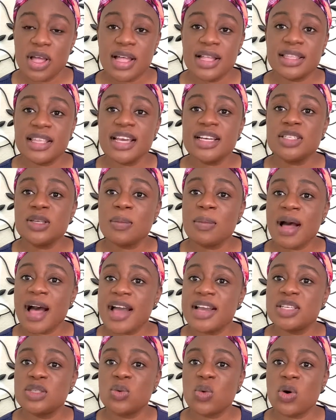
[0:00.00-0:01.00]
Take some
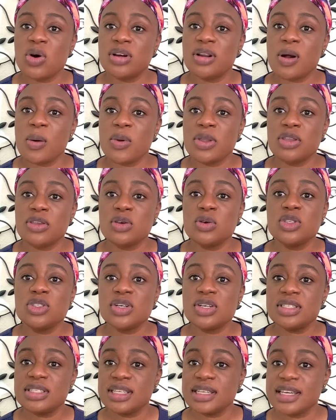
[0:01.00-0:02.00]
ice water with you
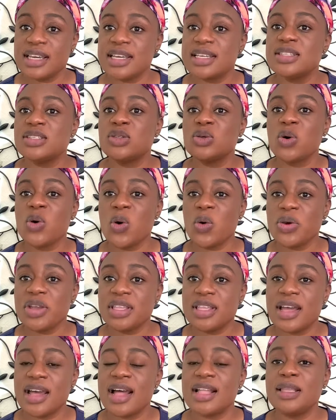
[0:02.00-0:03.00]
just in case you go in
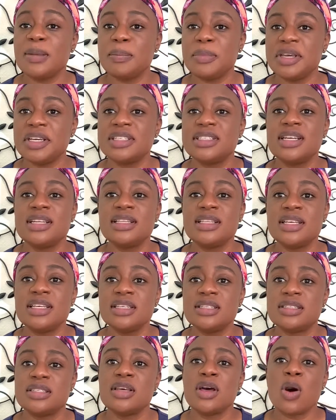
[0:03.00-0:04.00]
there and the patient
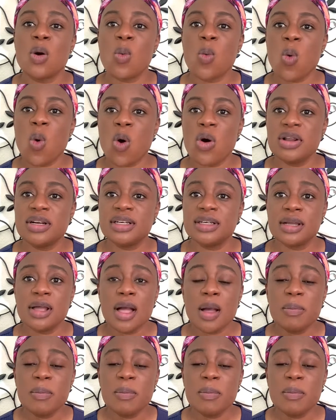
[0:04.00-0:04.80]
needs water.